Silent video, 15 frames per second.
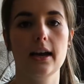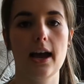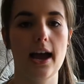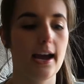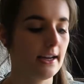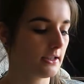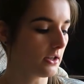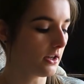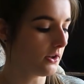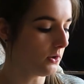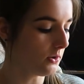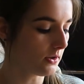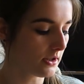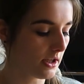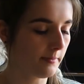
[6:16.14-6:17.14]
And I
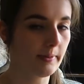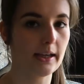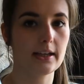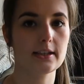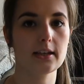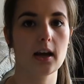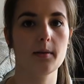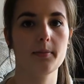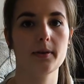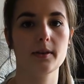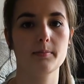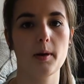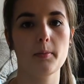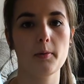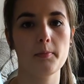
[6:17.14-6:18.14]
also picked up
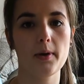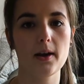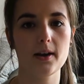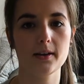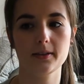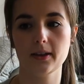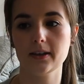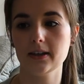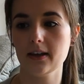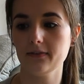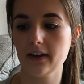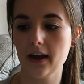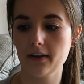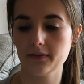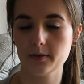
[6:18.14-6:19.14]
the bubble bath. They never
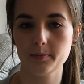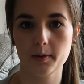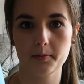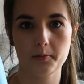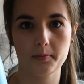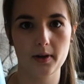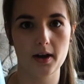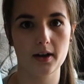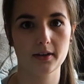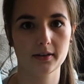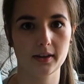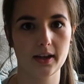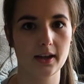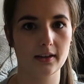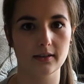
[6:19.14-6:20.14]
have the bubble
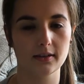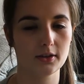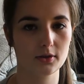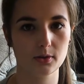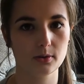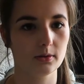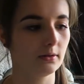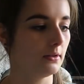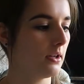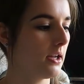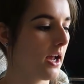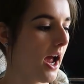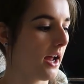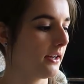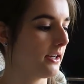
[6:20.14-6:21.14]
bath in at all.
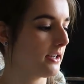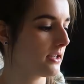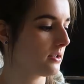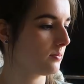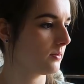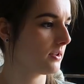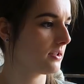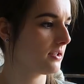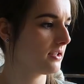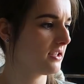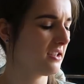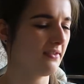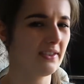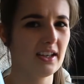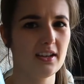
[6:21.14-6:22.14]
And this was
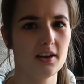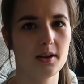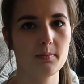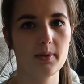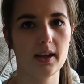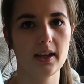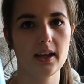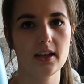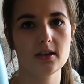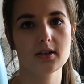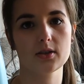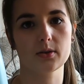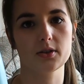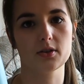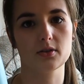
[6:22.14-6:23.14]
79p each,
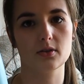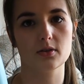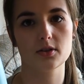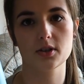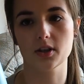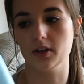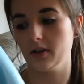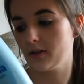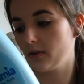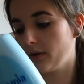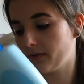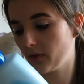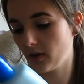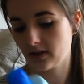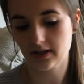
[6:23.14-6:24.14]
so I just got 2. So
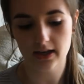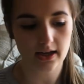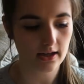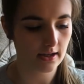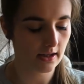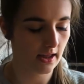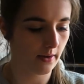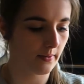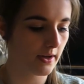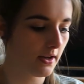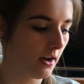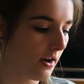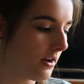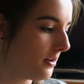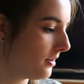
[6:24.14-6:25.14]
I've got it. There we
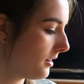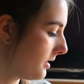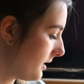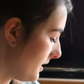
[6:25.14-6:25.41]
go.